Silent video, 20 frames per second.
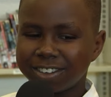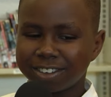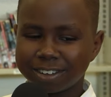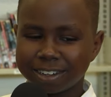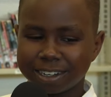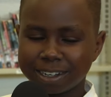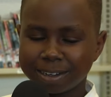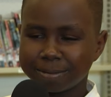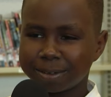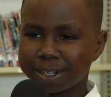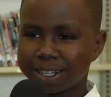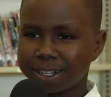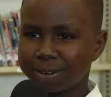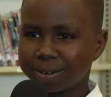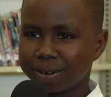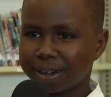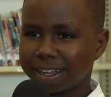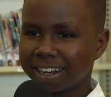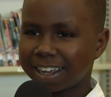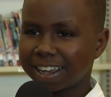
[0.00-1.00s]
dream is
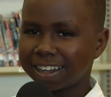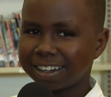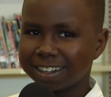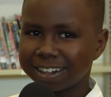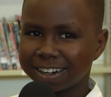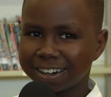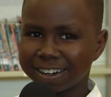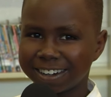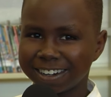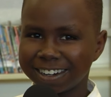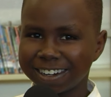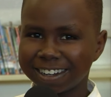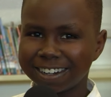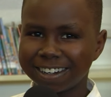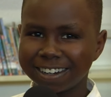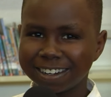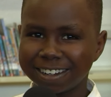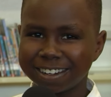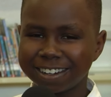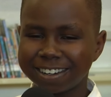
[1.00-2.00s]
when I turned
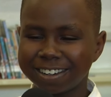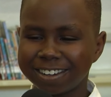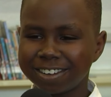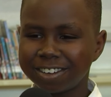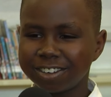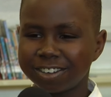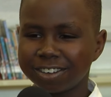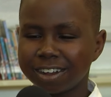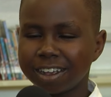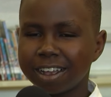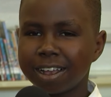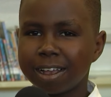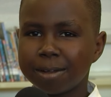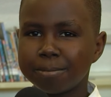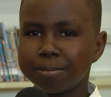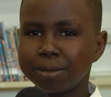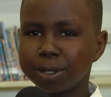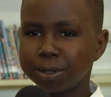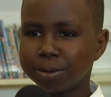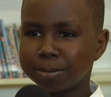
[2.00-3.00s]
into a
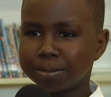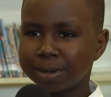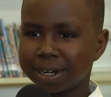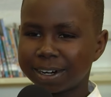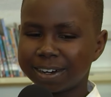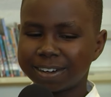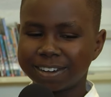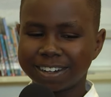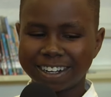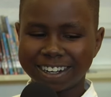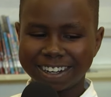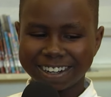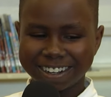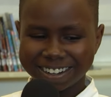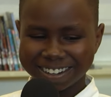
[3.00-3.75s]
blueberry.